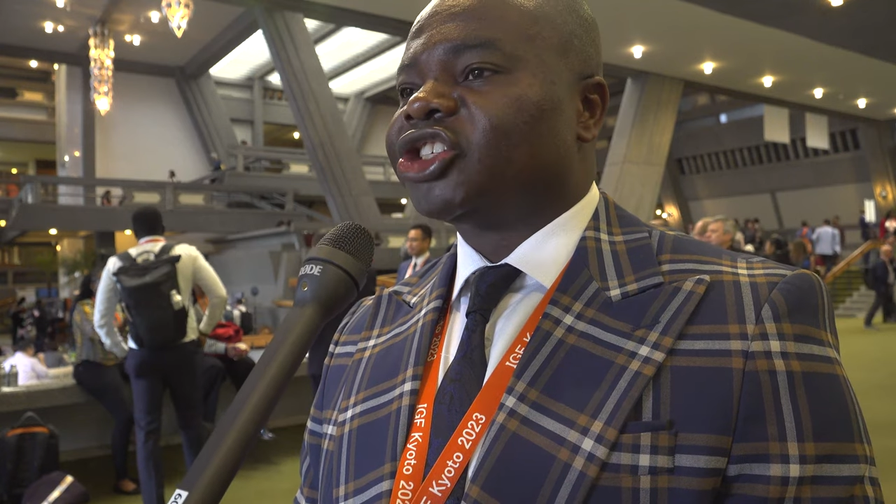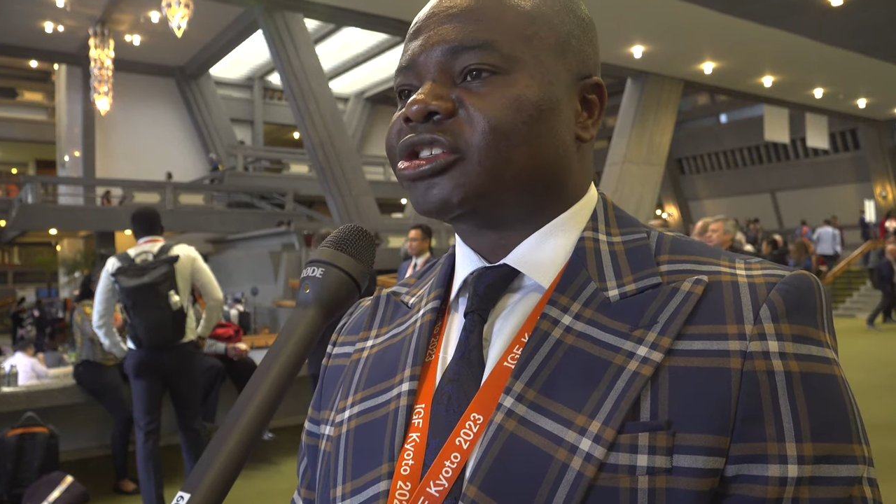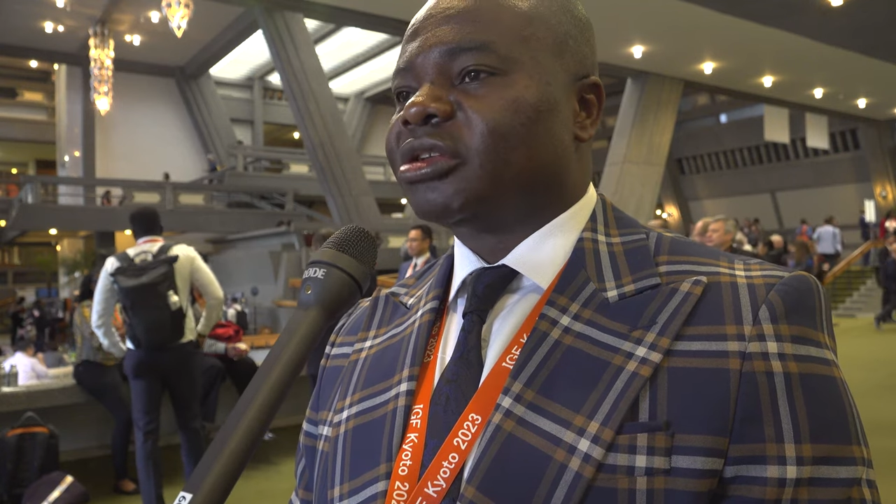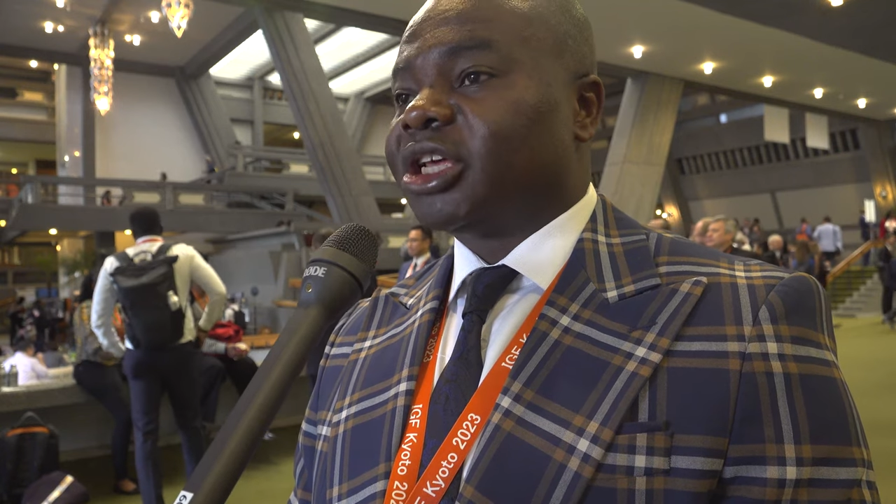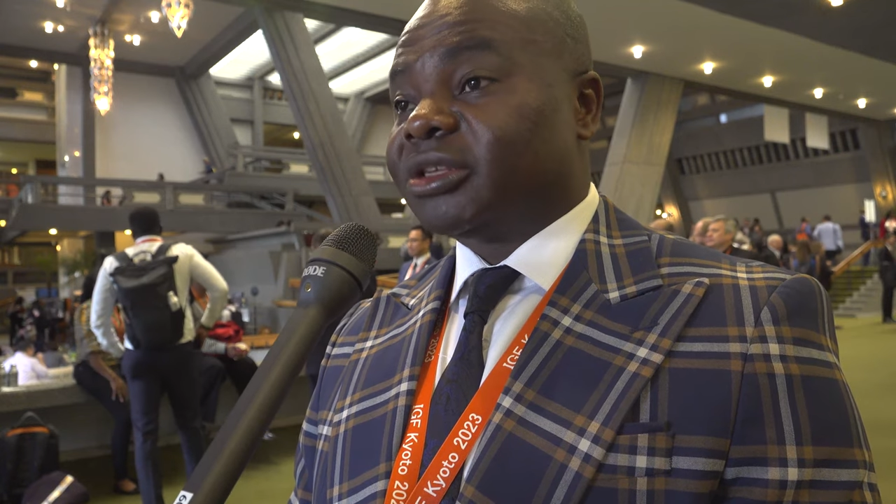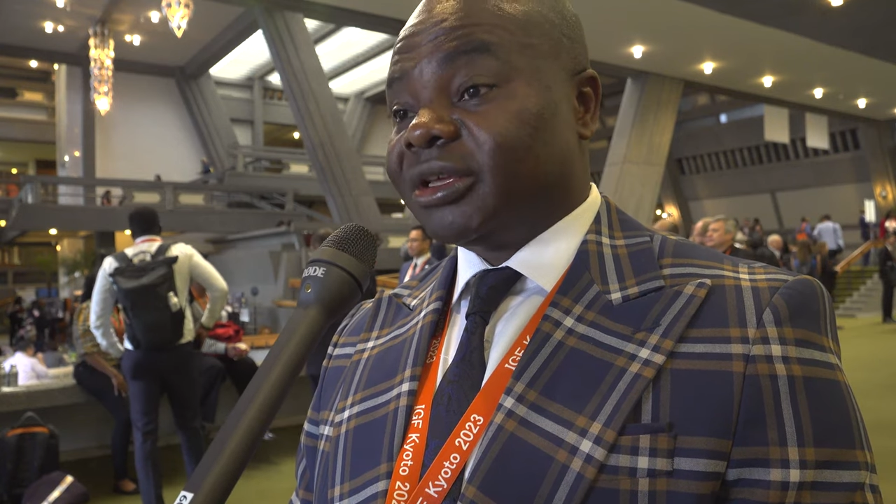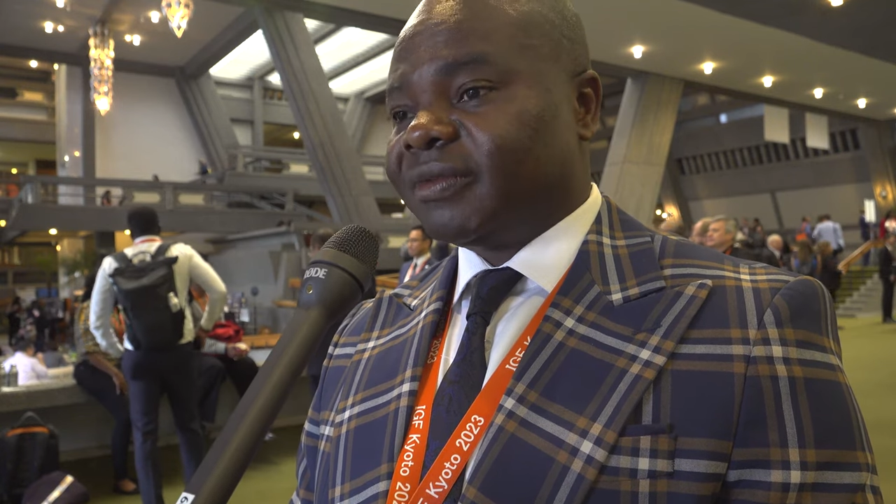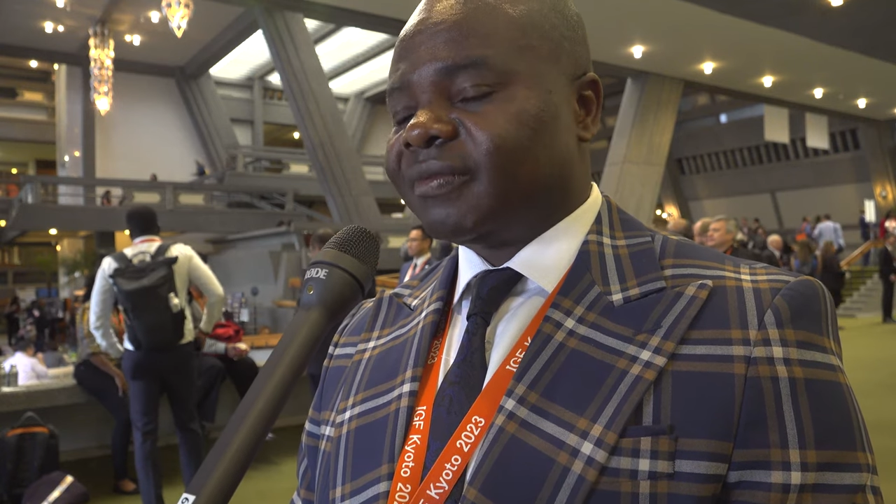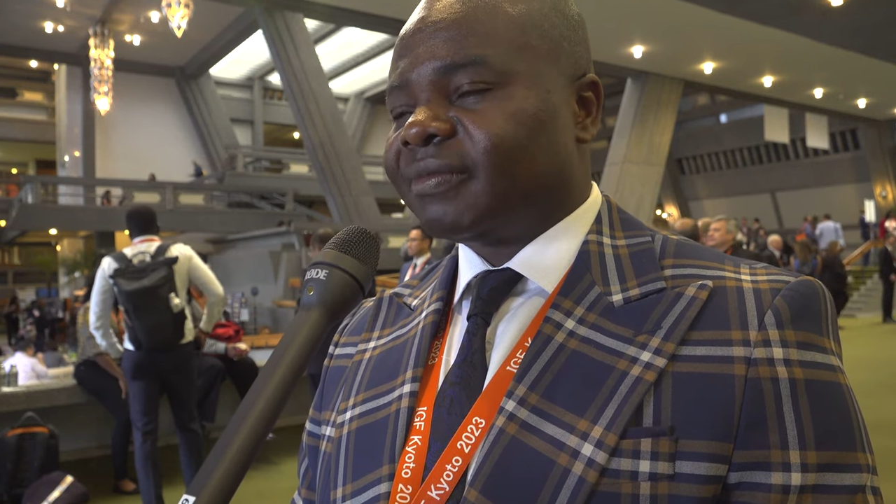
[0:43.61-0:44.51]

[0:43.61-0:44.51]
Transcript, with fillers: legislating